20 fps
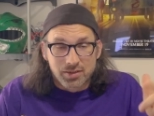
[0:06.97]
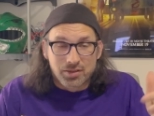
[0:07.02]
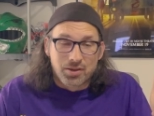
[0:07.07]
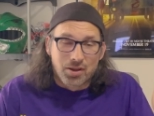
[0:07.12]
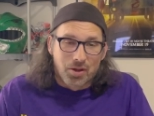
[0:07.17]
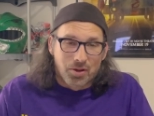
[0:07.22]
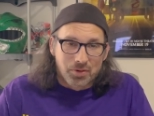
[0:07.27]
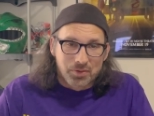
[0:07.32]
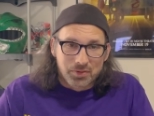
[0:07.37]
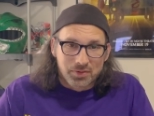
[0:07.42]

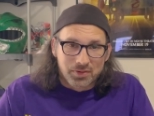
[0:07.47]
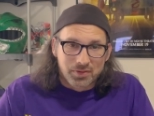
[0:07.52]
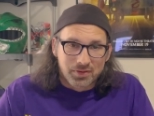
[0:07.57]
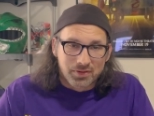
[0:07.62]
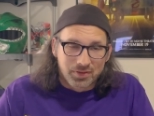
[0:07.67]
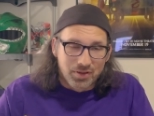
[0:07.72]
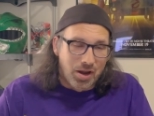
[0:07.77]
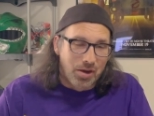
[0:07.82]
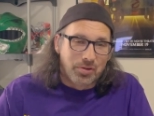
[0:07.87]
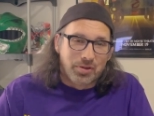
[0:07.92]
No,
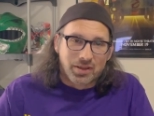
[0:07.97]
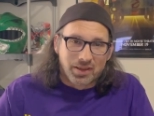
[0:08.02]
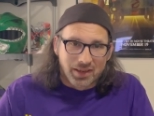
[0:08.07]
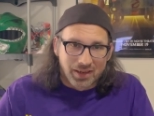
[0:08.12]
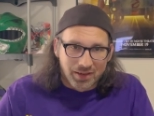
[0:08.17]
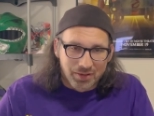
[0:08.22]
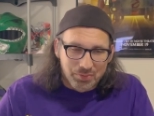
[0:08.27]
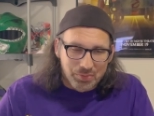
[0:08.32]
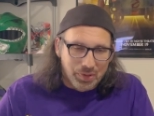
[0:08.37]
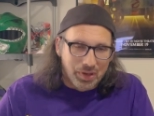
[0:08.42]
not really.
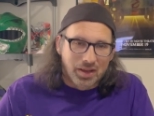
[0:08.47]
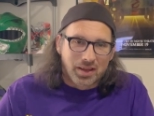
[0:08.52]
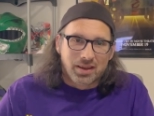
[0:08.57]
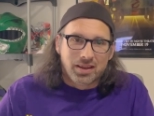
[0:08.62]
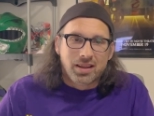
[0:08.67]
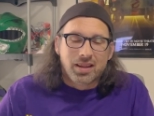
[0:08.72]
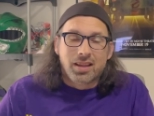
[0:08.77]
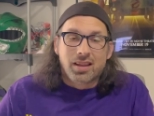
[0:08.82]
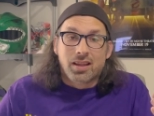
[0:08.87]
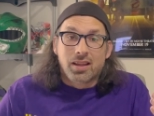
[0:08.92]
But
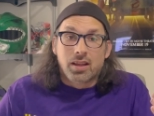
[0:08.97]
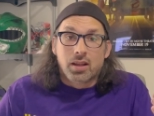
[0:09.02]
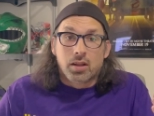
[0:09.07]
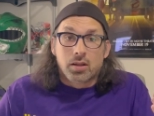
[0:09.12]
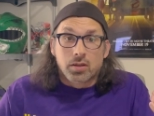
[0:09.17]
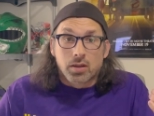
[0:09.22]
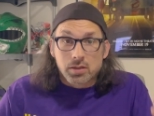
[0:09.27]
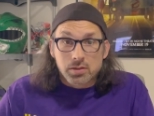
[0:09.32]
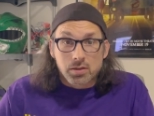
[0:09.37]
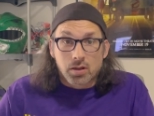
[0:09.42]

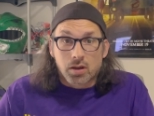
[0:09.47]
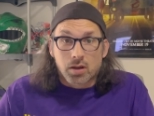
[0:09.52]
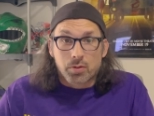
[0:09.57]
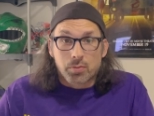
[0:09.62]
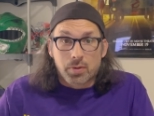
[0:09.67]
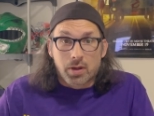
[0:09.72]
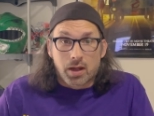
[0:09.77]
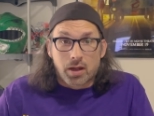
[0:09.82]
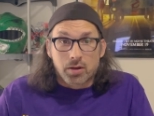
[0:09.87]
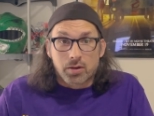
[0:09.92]
let's talk
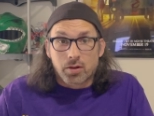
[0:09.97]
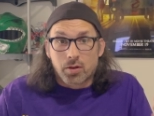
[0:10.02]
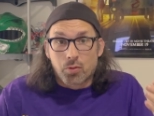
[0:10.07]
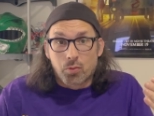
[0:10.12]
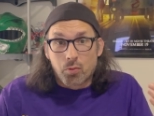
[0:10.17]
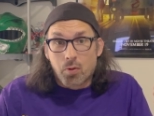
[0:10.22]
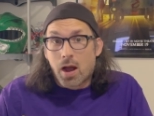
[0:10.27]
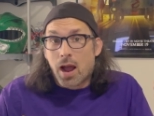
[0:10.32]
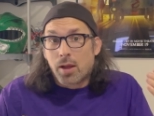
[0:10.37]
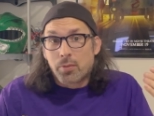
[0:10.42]
about
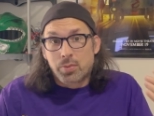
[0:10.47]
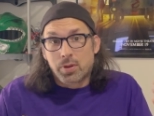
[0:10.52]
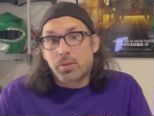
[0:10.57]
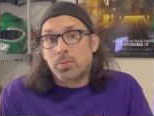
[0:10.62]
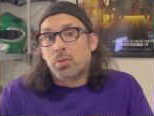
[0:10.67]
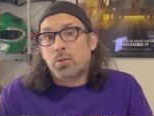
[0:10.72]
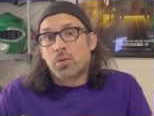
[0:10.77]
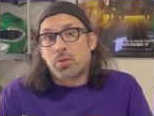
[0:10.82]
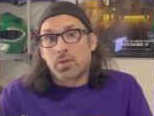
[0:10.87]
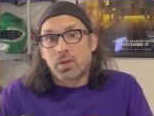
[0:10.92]
why
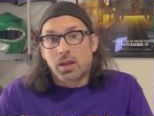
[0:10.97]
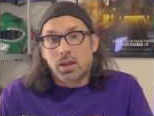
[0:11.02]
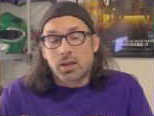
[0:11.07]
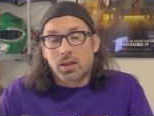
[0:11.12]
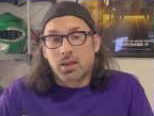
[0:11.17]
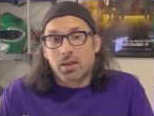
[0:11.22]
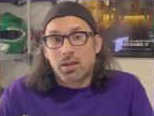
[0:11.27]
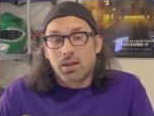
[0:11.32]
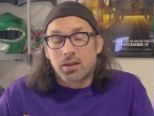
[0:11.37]
people think